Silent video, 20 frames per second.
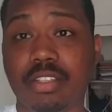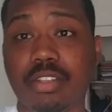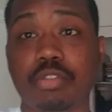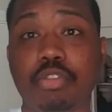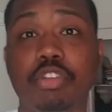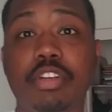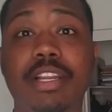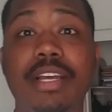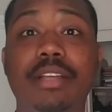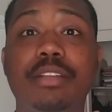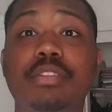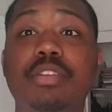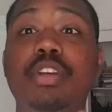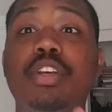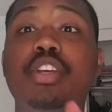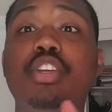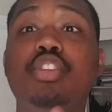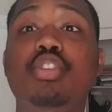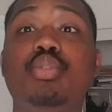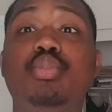They're not
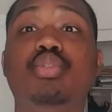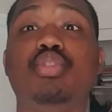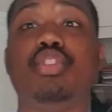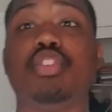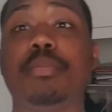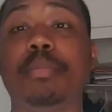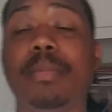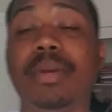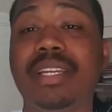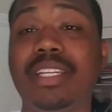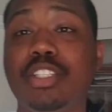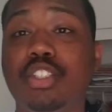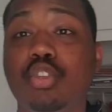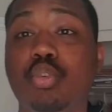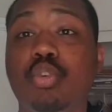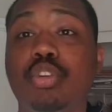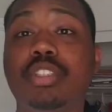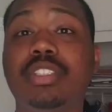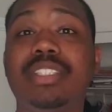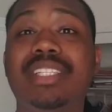using their money
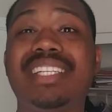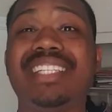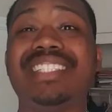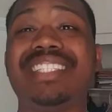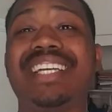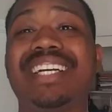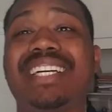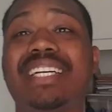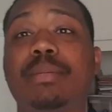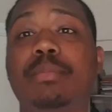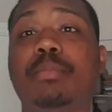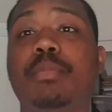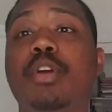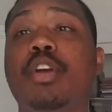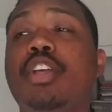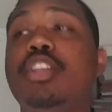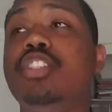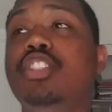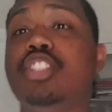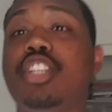towards things that could
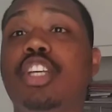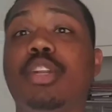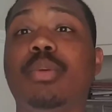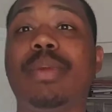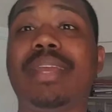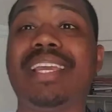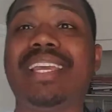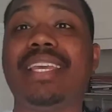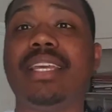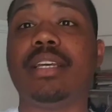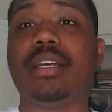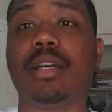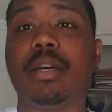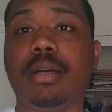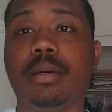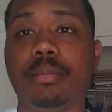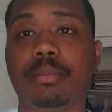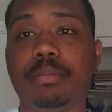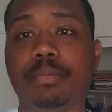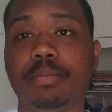generate income,